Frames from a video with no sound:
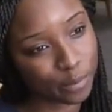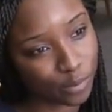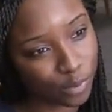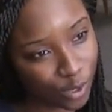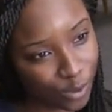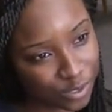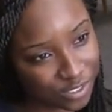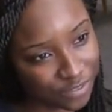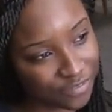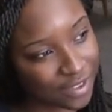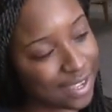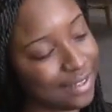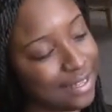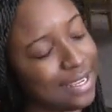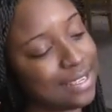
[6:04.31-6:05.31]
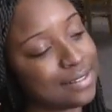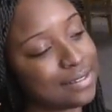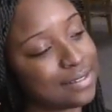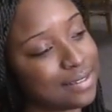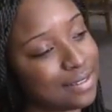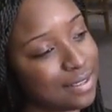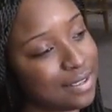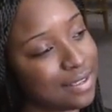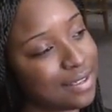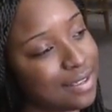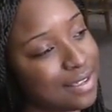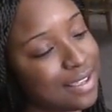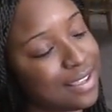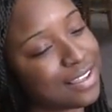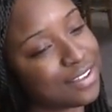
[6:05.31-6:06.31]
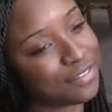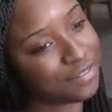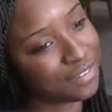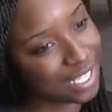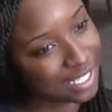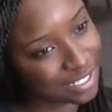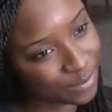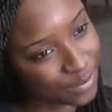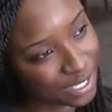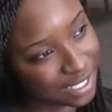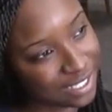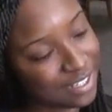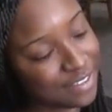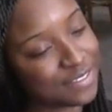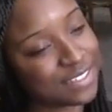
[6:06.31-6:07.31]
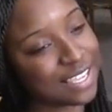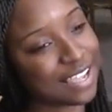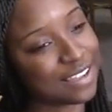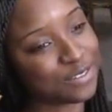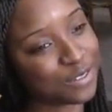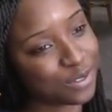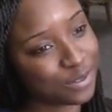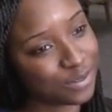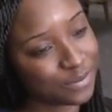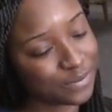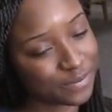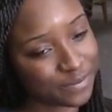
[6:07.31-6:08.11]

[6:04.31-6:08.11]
Pros of finance, flexibility of schedule,